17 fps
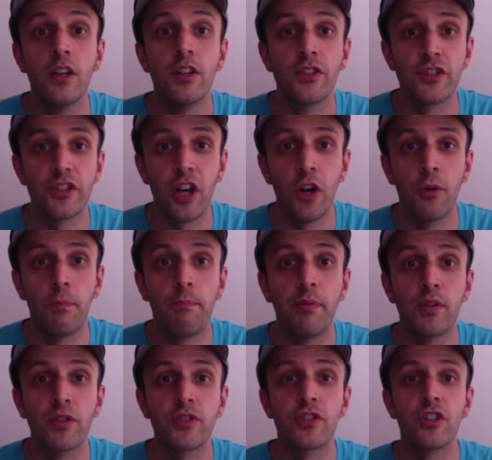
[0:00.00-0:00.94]
So
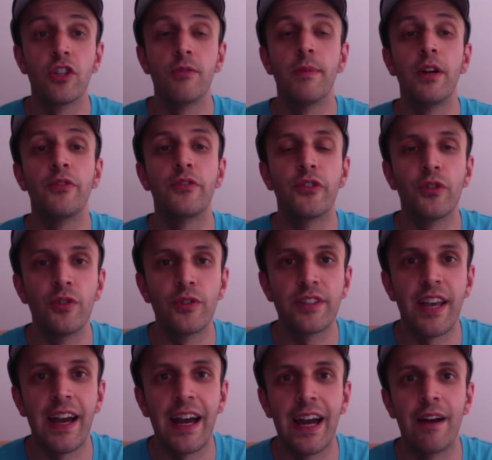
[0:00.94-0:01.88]
Buzzsumo does
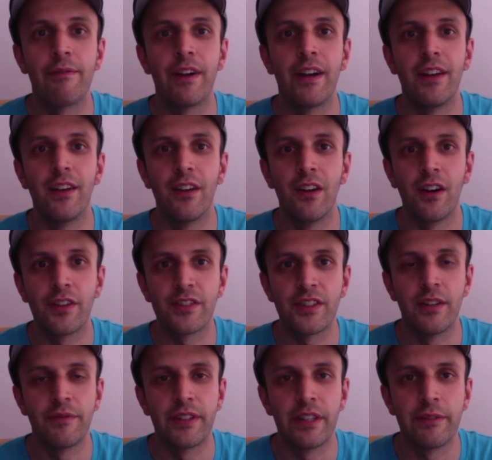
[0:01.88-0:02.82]
have a lot
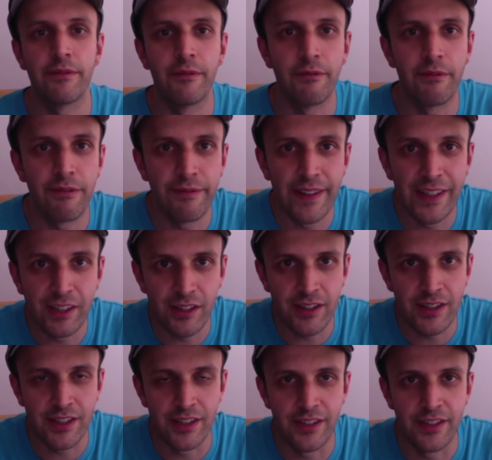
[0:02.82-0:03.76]
of different
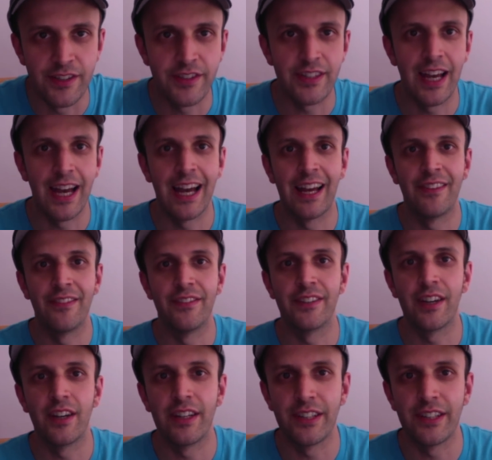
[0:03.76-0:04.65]
filters and